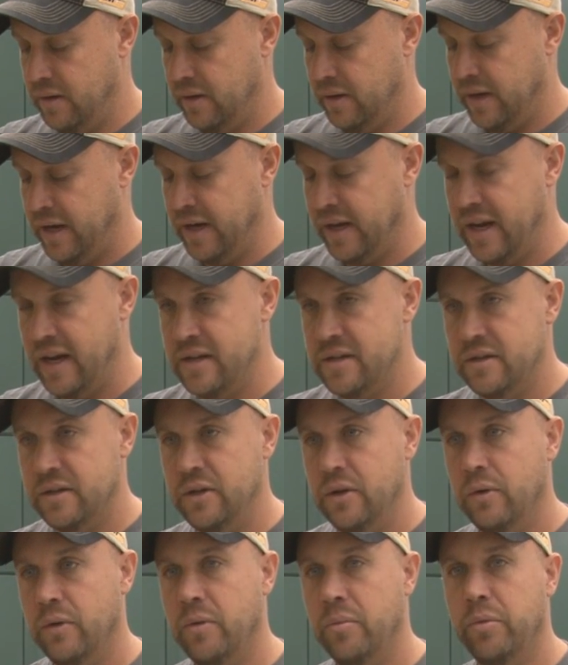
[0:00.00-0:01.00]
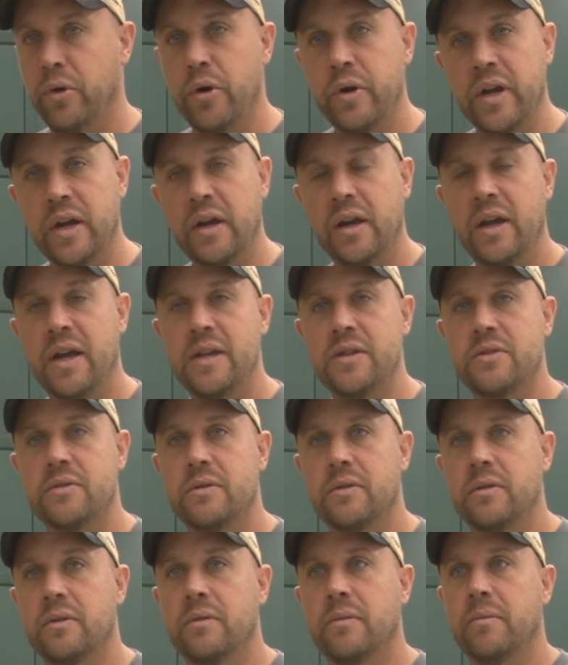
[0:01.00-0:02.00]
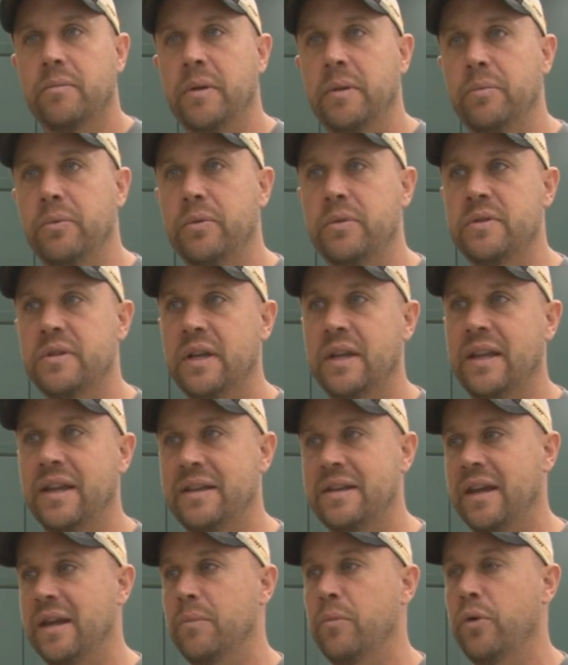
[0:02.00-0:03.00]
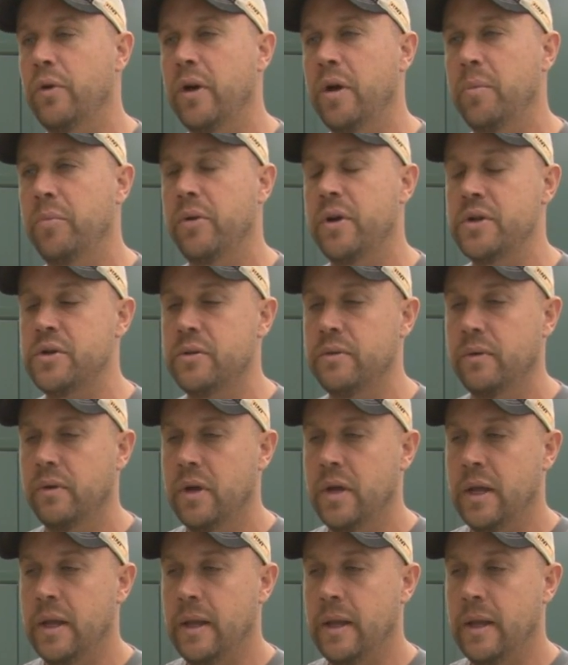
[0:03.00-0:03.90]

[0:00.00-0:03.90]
a lot of guys, the broken guts, people will say they take more air pressure.